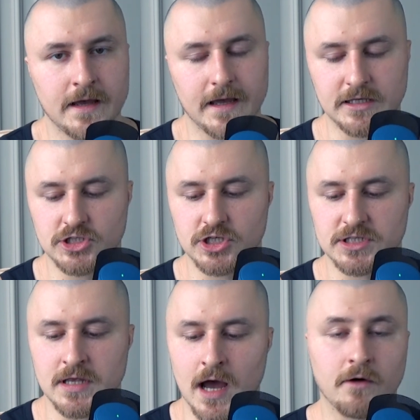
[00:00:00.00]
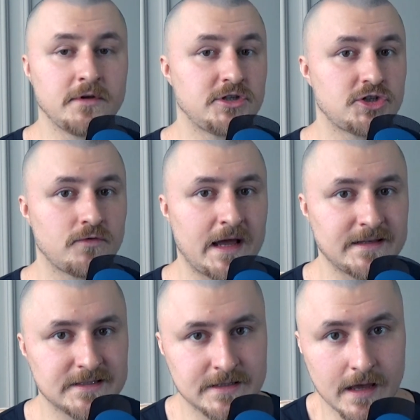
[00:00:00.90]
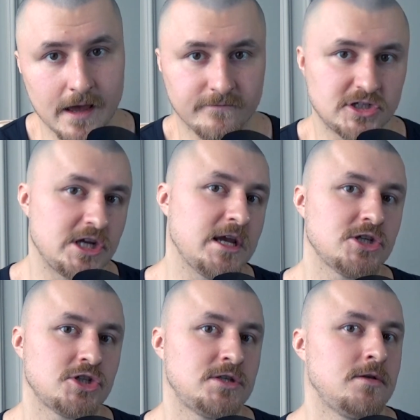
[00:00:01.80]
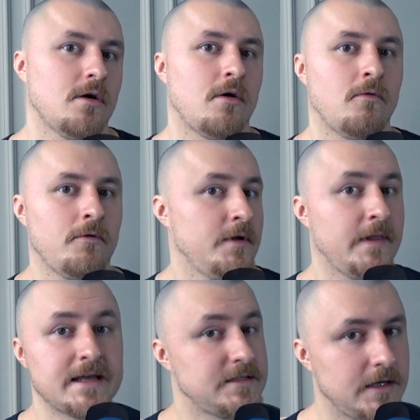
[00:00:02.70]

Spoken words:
It's just how the trends have changed over the last